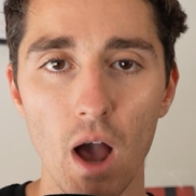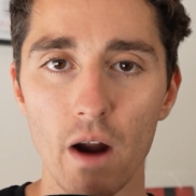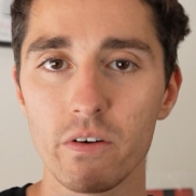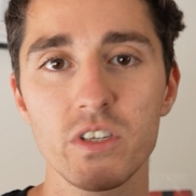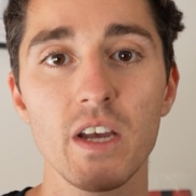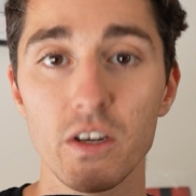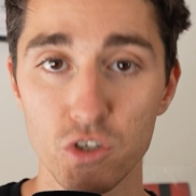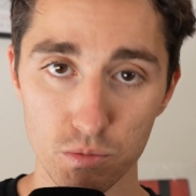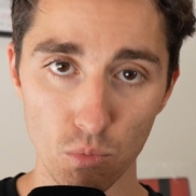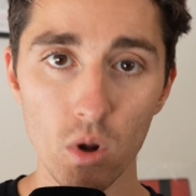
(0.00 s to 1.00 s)
RSEA
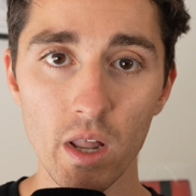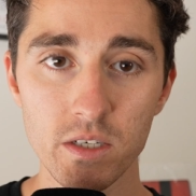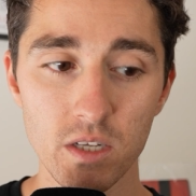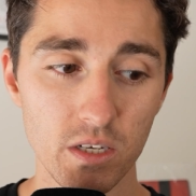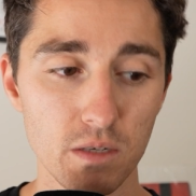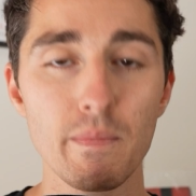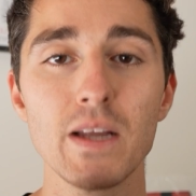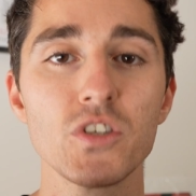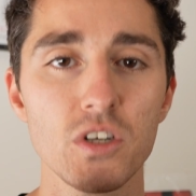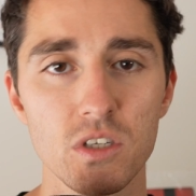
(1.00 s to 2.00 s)
smaller to the
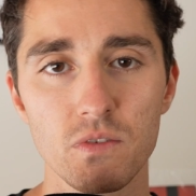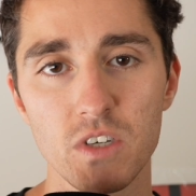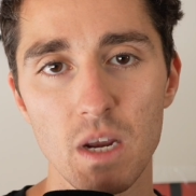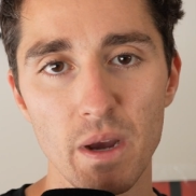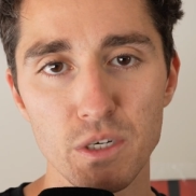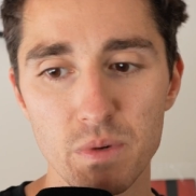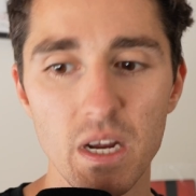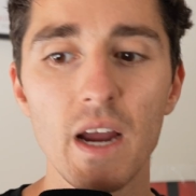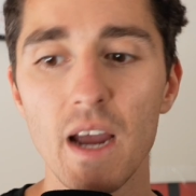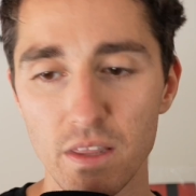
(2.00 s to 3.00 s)
dimensions of
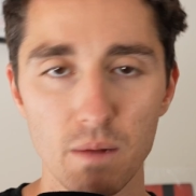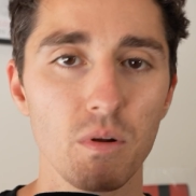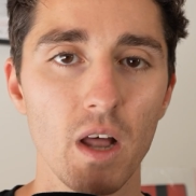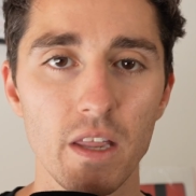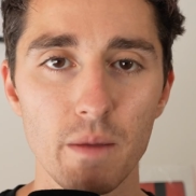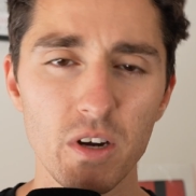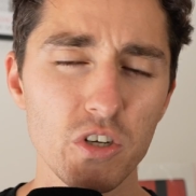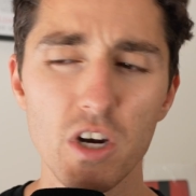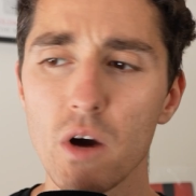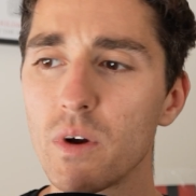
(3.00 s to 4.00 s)
GMHBA and then play there, because
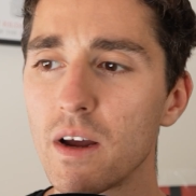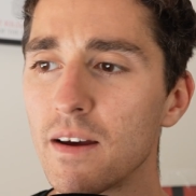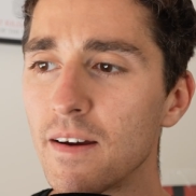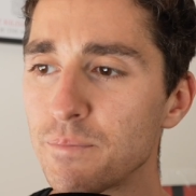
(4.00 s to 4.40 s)
you don't want to